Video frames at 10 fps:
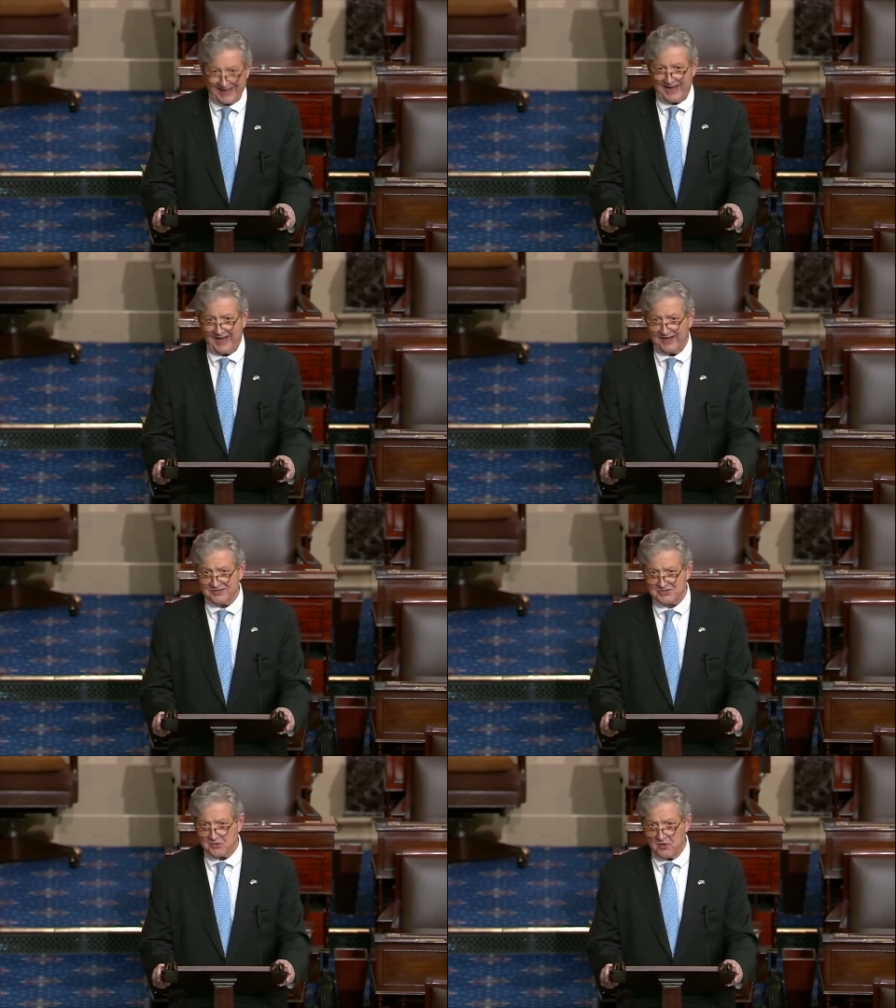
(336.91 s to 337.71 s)

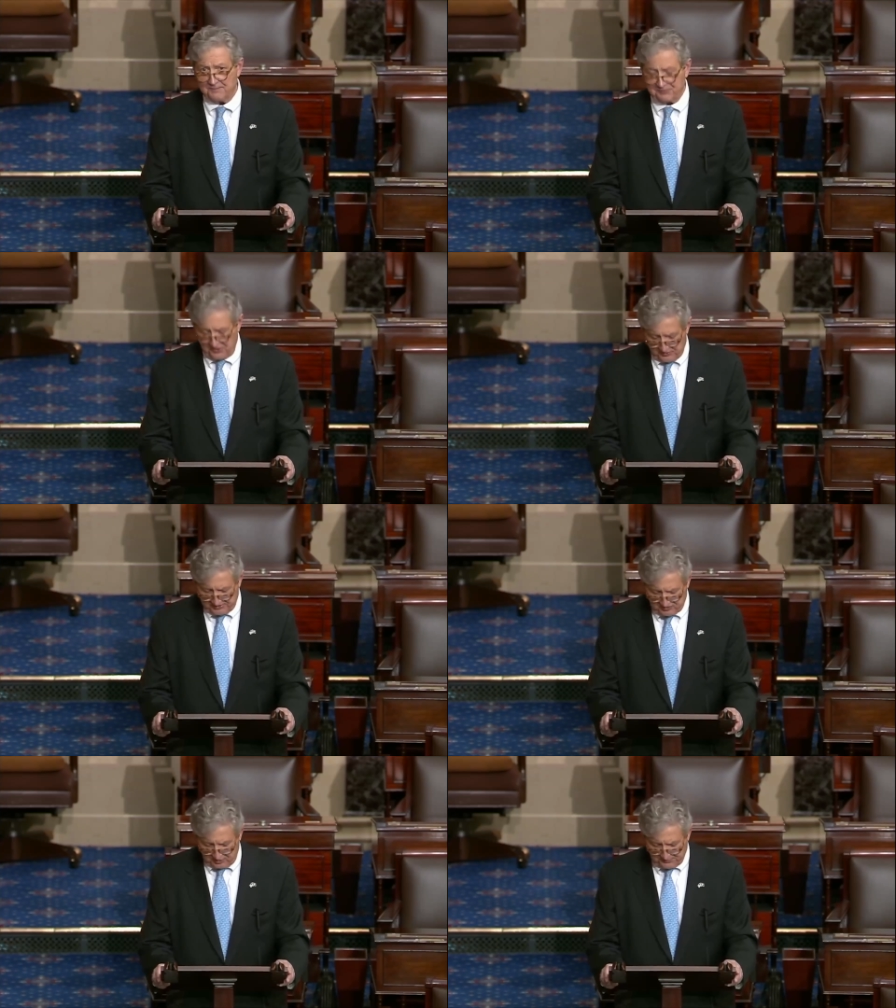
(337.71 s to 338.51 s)
Eggs are up
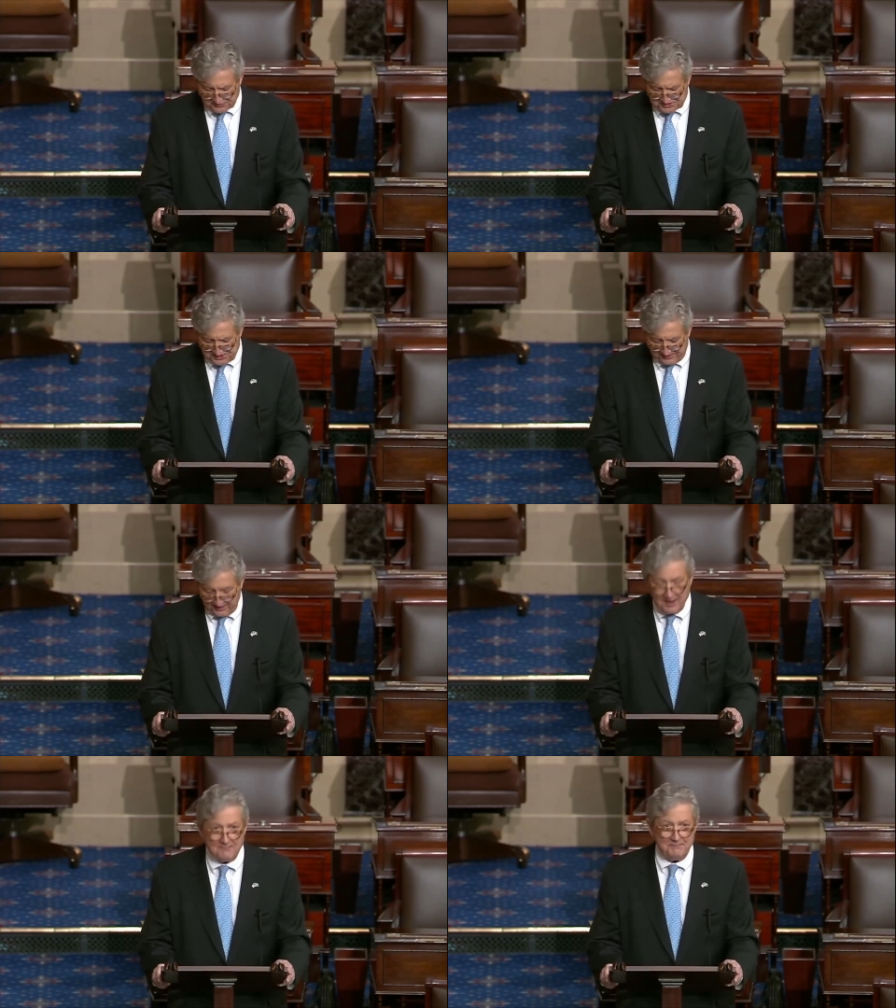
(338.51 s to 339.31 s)
32%,
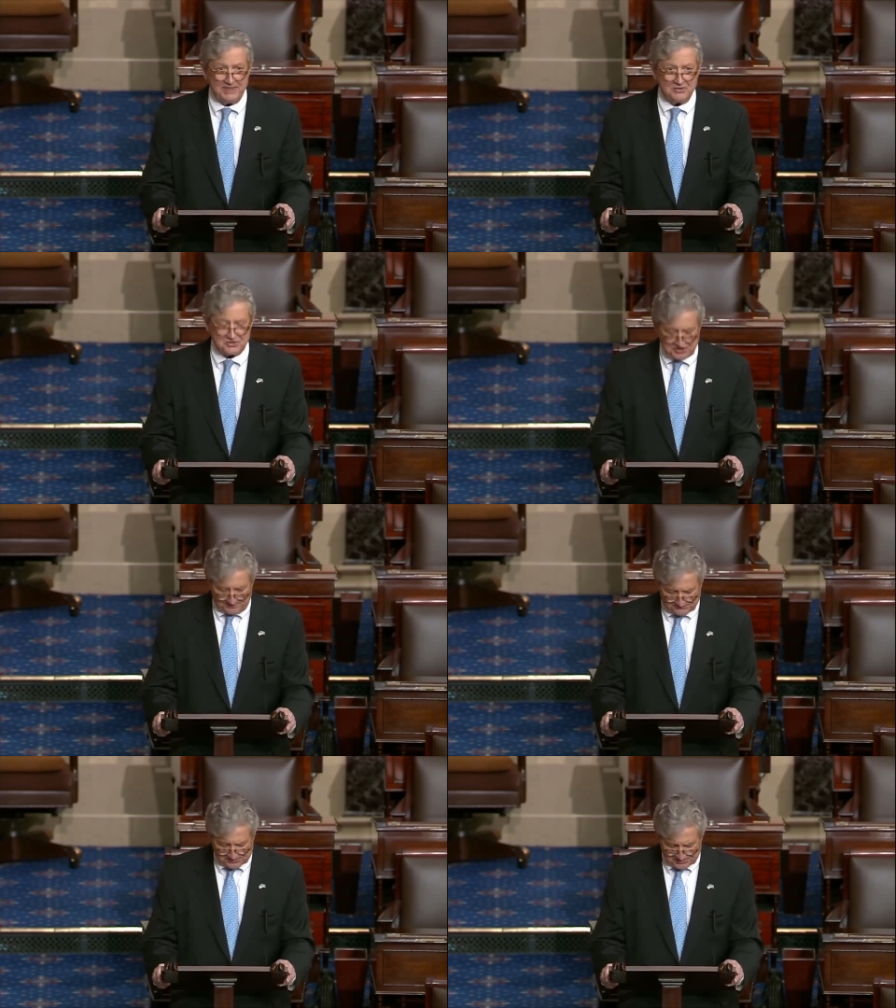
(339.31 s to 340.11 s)
milk's
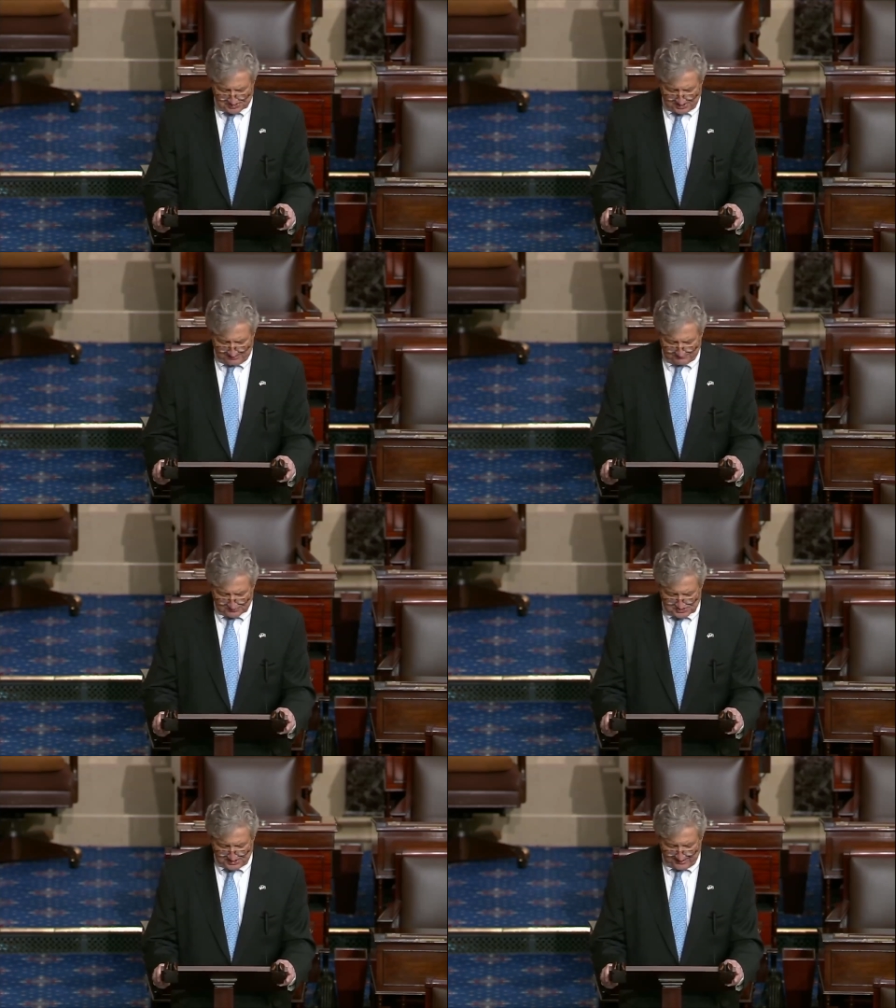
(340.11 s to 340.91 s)
up
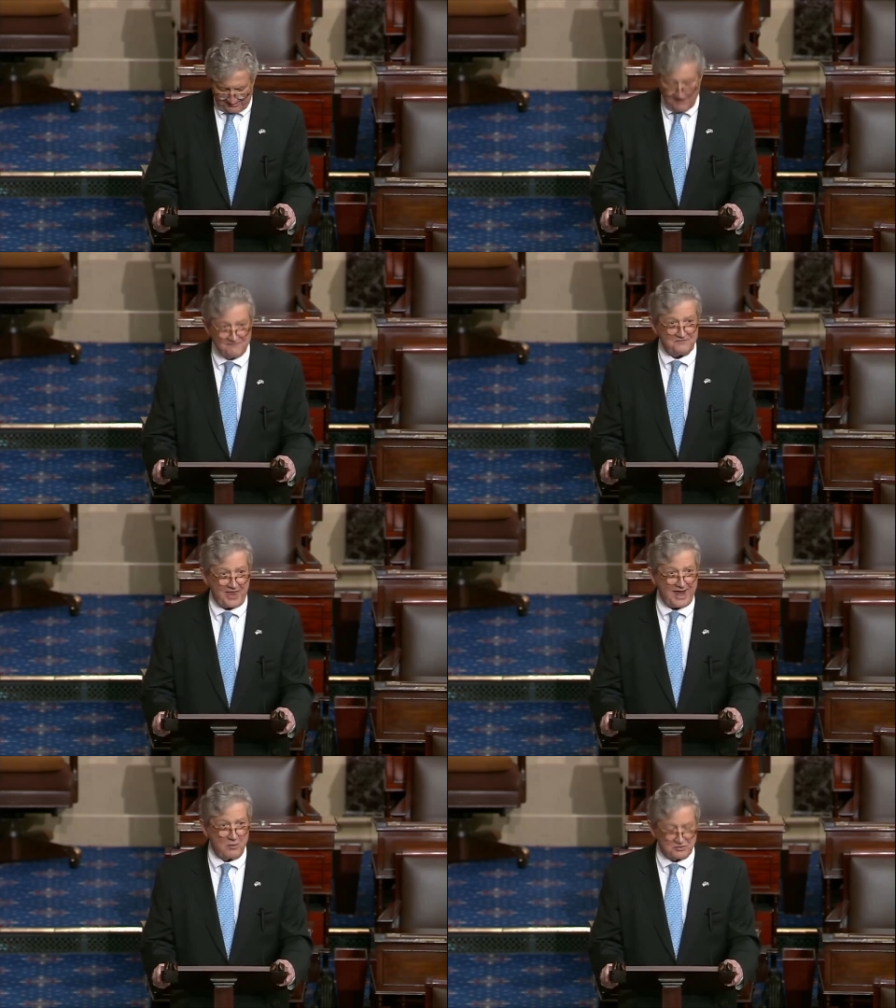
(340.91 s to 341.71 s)
16%,
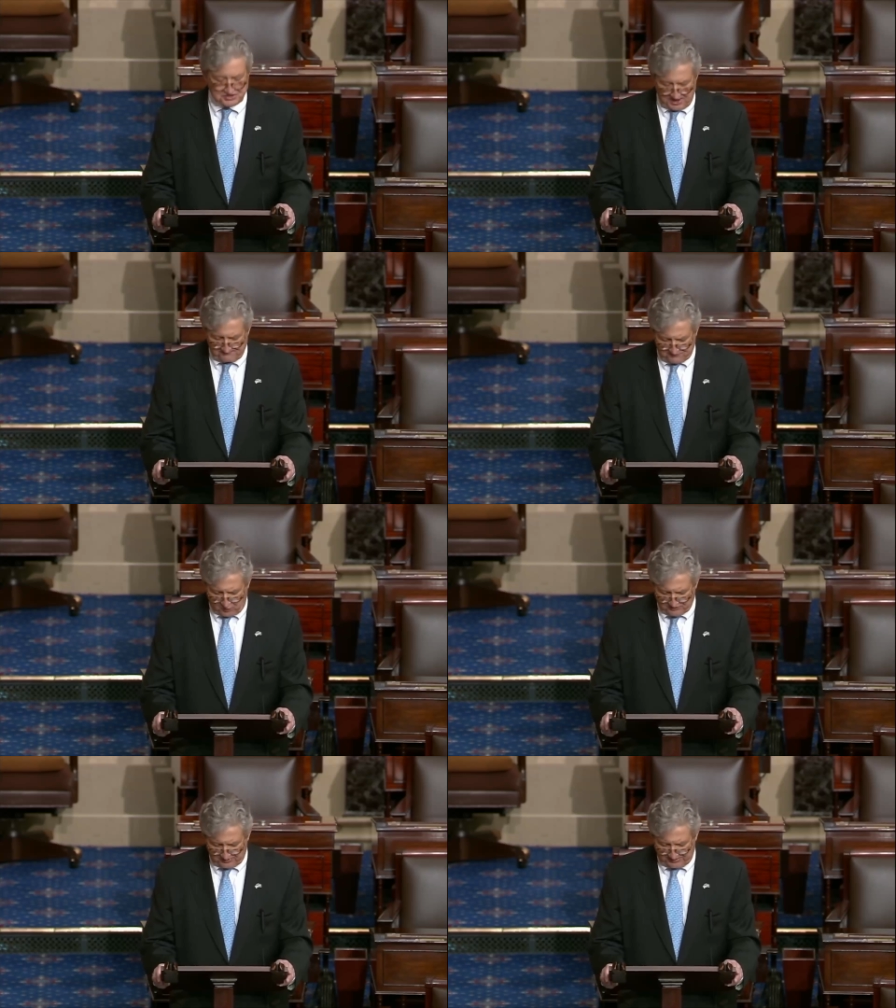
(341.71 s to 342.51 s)
flour's up
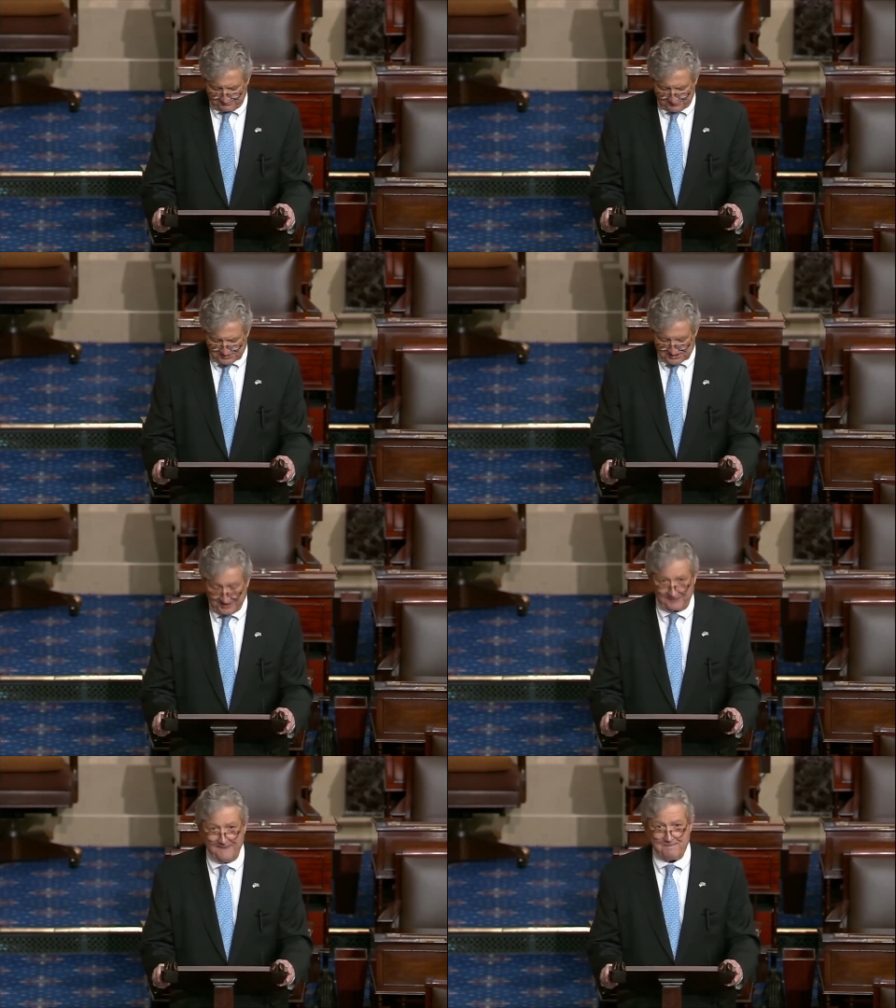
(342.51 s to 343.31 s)
14%,